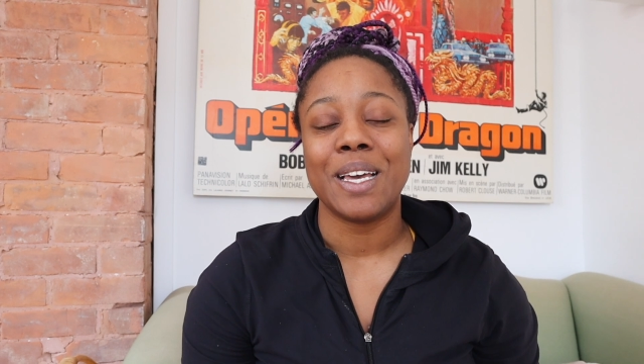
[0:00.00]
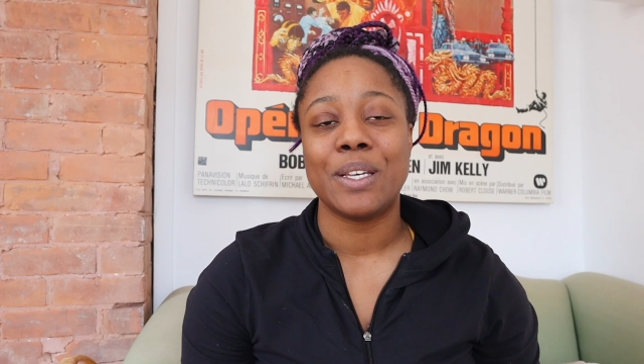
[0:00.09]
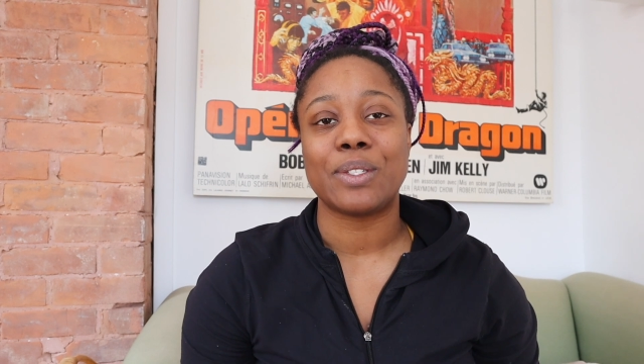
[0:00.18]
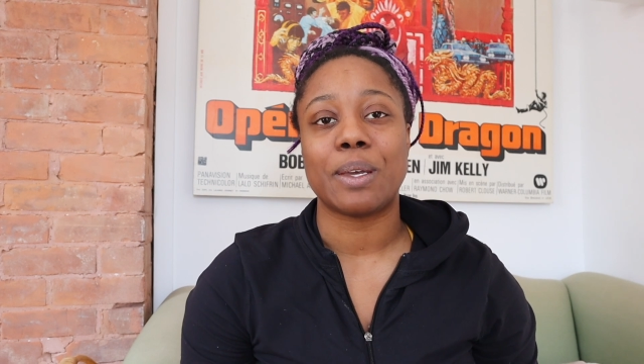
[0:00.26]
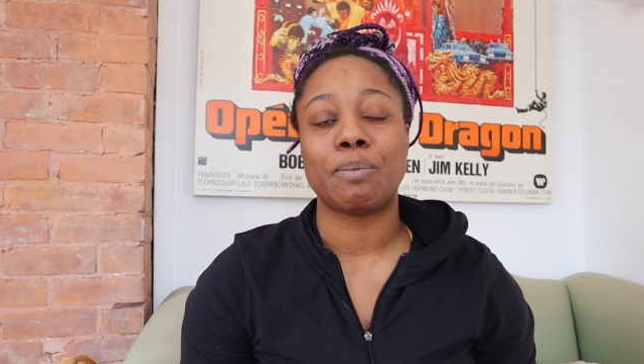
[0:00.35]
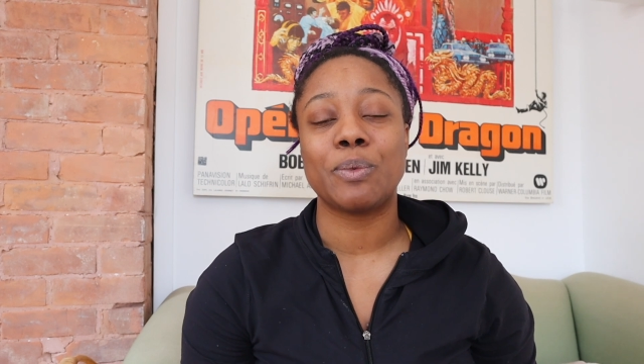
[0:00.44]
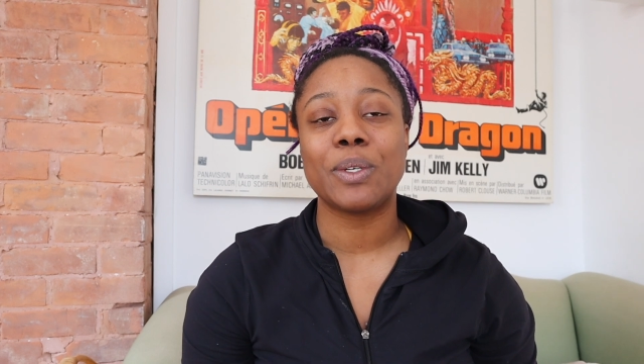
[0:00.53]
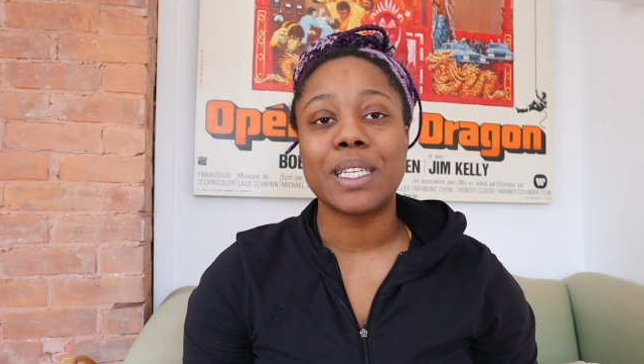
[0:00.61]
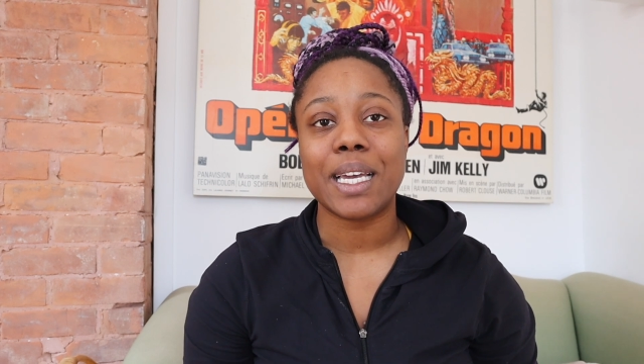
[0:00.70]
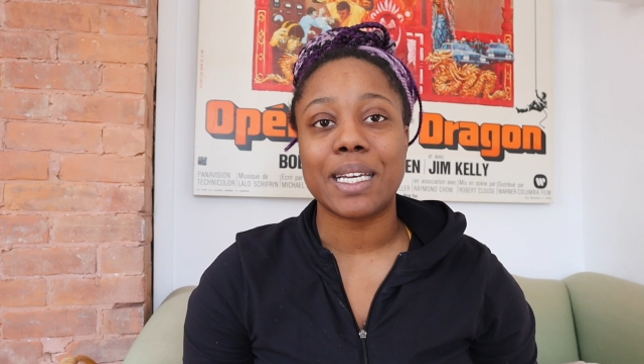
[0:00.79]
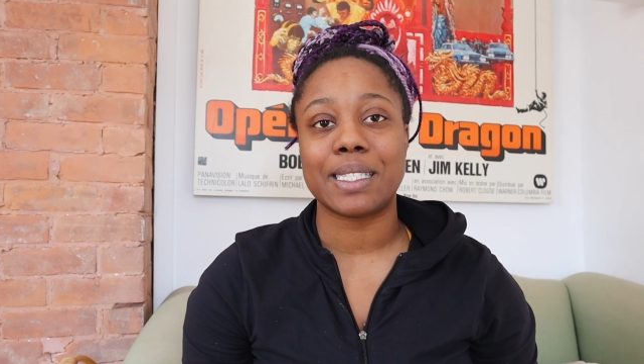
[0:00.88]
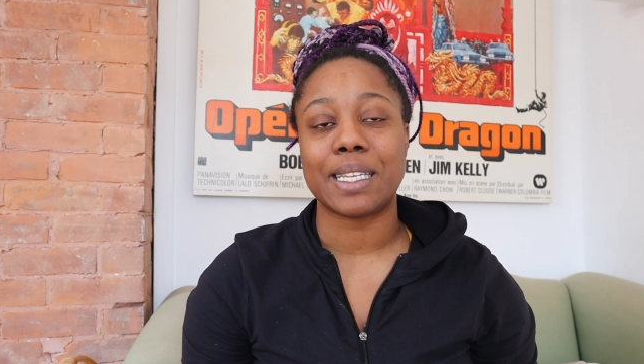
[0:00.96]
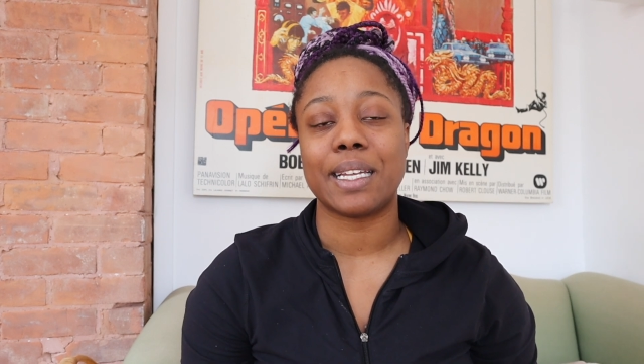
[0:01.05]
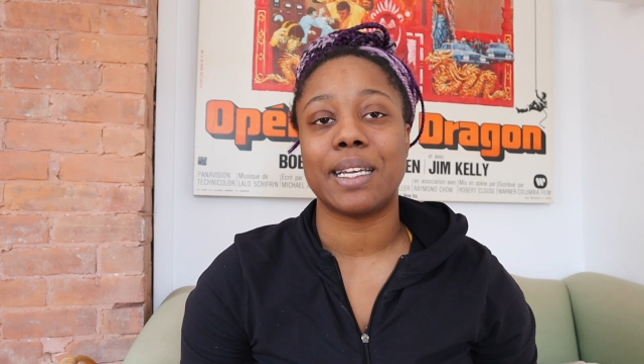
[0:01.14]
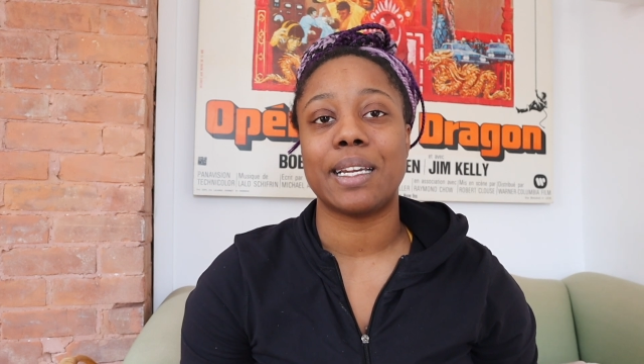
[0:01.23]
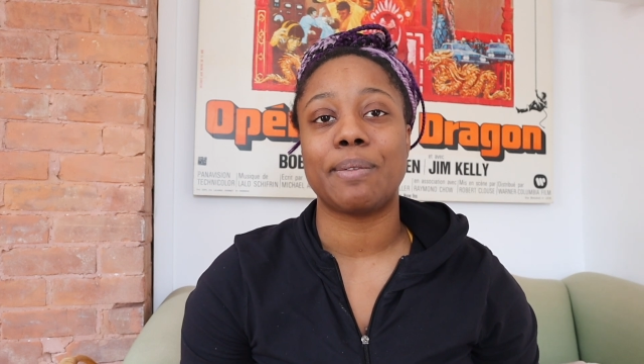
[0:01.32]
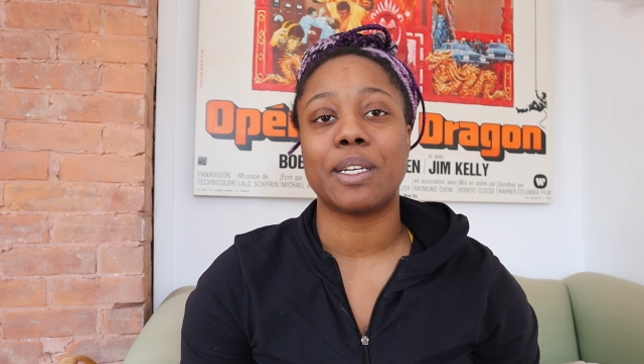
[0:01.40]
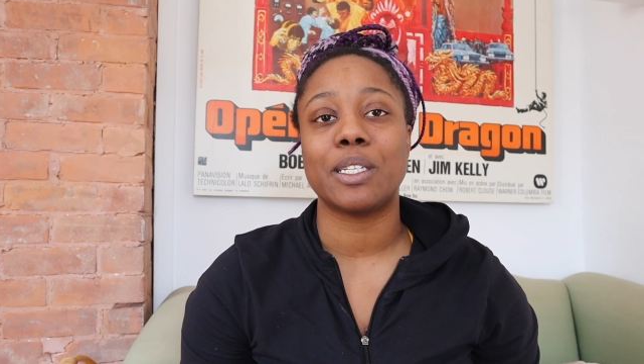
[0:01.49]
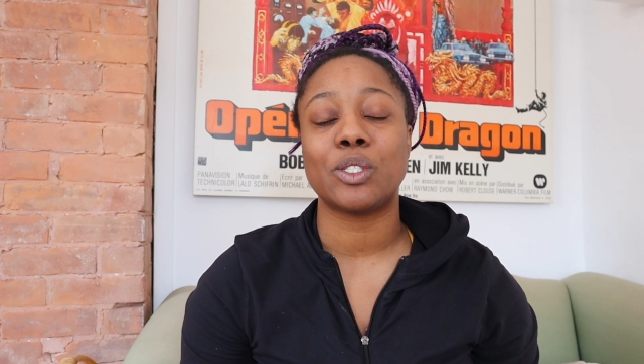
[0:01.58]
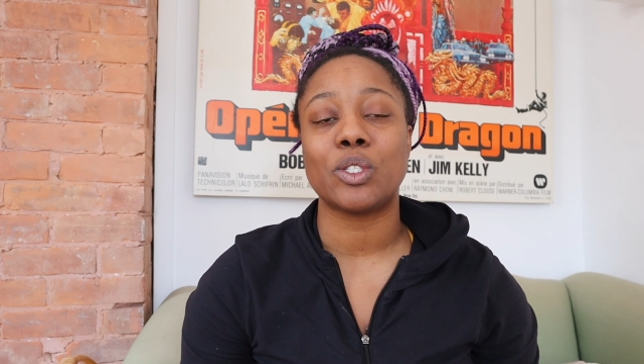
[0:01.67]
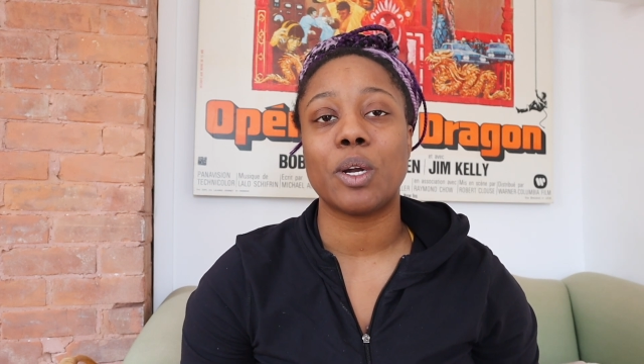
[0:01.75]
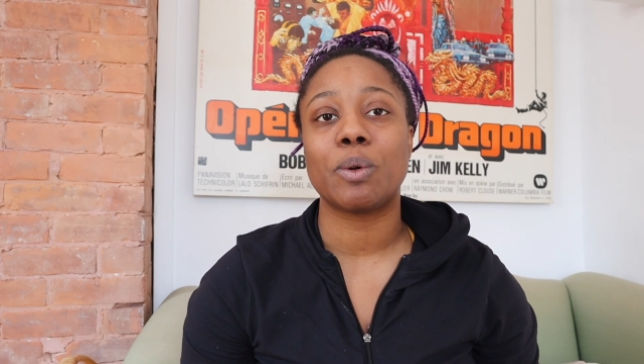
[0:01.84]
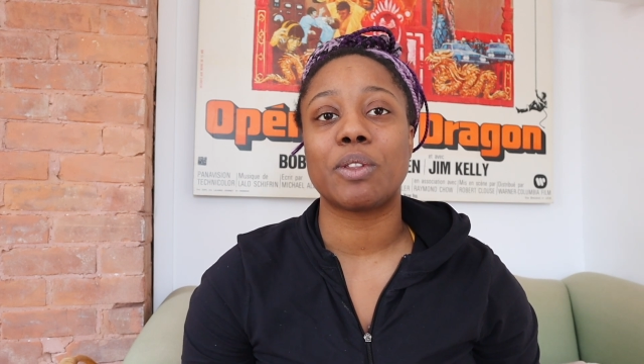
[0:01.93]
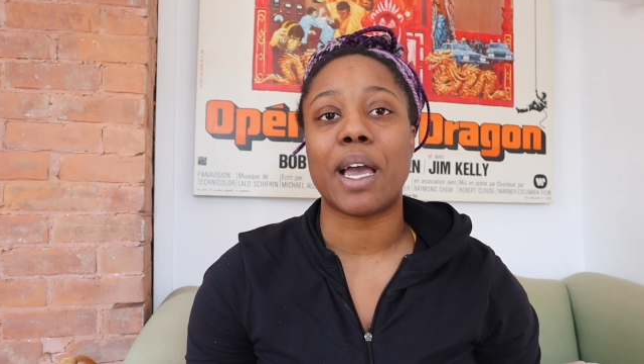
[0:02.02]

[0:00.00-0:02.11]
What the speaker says: So I'm really excited. I'm gonna start with